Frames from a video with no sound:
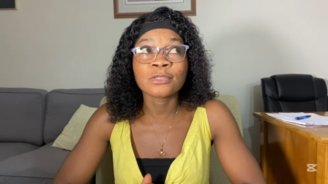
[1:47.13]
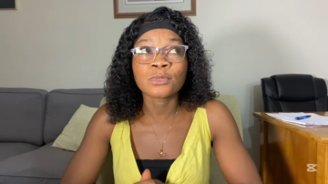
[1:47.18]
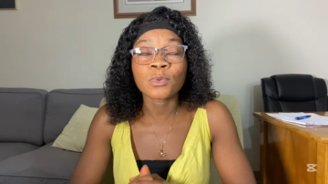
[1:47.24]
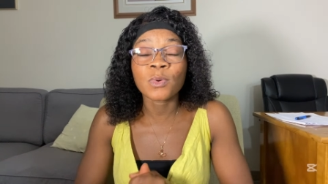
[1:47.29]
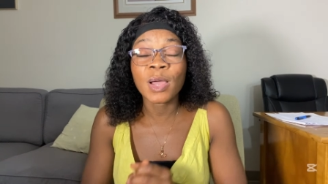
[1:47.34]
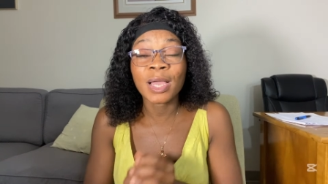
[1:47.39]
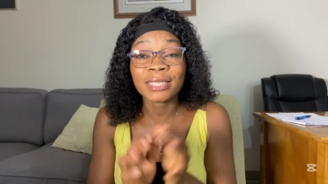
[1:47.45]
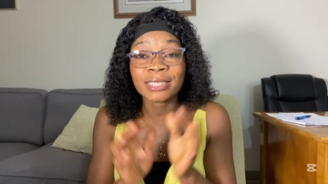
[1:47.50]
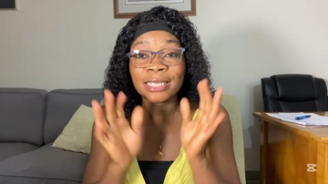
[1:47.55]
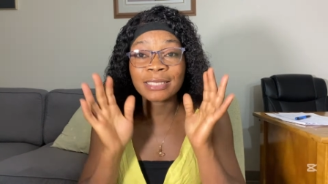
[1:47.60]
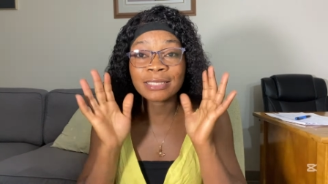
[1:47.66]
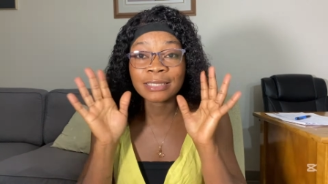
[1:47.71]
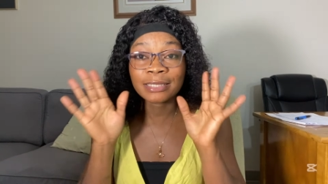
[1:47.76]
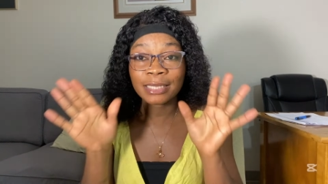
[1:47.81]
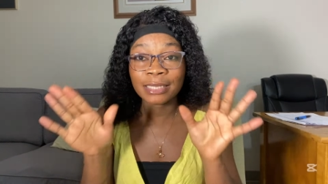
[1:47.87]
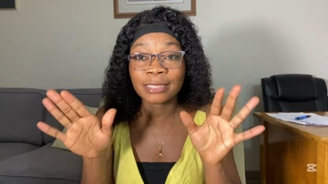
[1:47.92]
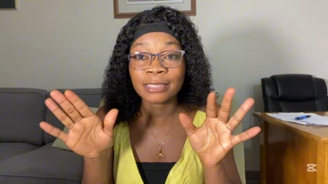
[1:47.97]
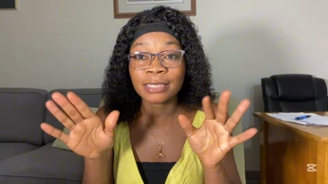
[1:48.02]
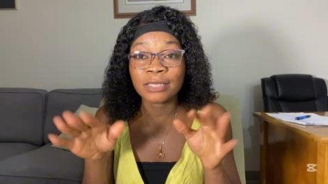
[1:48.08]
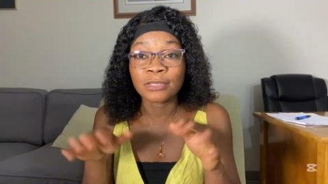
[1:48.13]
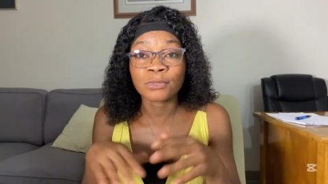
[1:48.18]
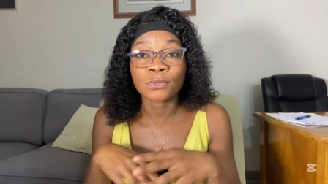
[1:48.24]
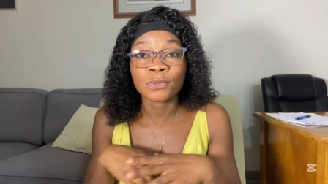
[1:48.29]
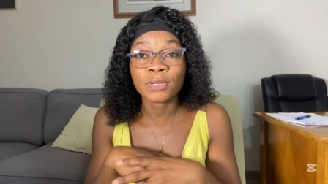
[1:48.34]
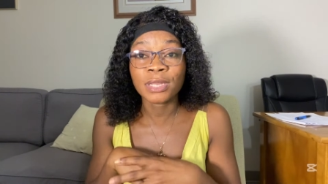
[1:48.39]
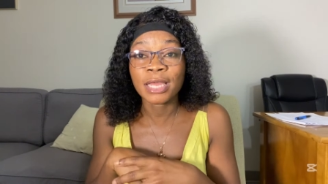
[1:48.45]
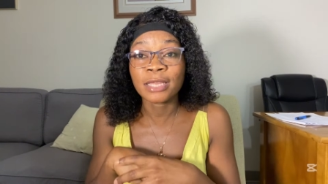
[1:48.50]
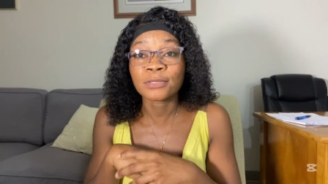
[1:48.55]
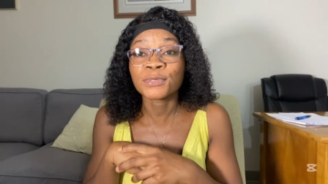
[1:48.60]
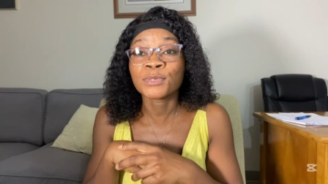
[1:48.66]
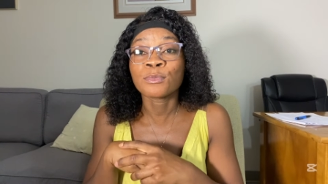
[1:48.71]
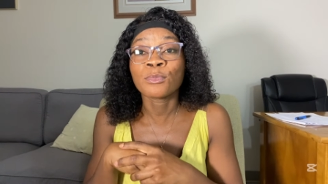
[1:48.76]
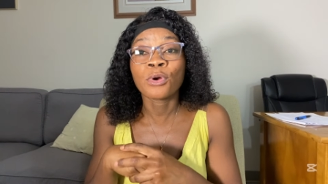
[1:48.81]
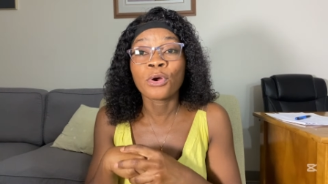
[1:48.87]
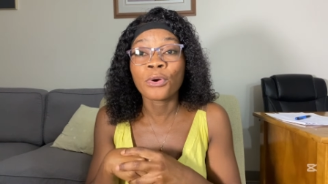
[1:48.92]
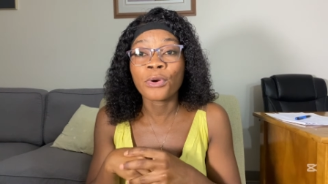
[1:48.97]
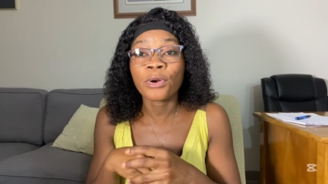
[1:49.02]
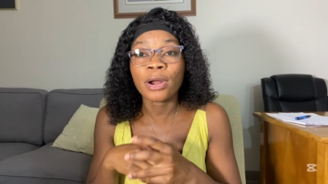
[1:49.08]
So I just did this so that
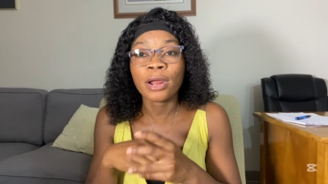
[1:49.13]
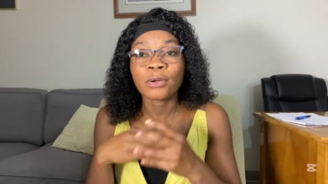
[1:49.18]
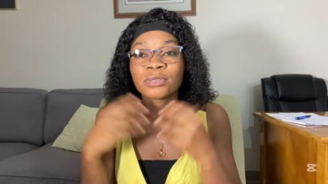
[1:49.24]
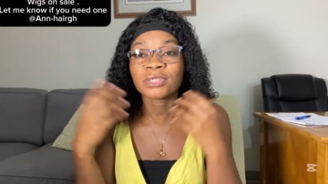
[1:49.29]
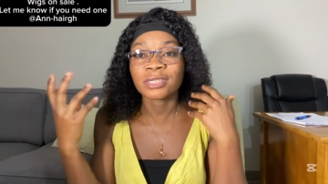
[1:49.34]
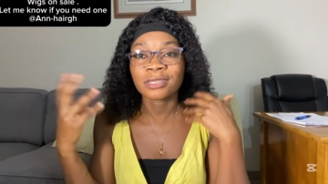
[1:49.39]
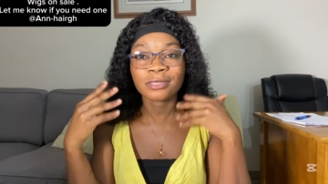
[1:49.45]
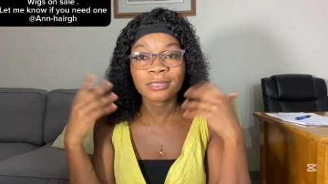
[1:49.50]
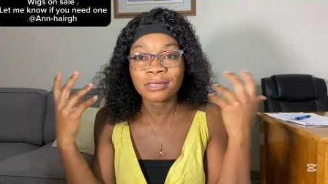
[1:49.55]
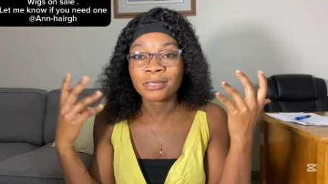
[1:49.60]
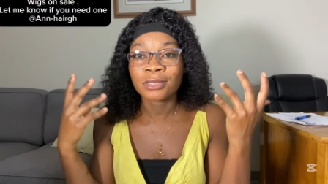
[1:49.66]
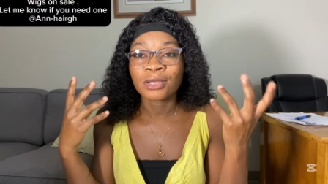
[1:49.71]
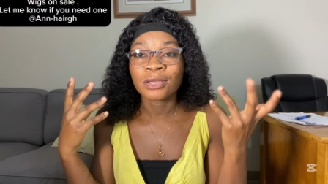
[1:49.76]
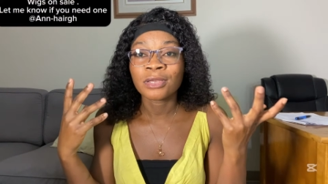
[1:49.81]
tomorrow I'll just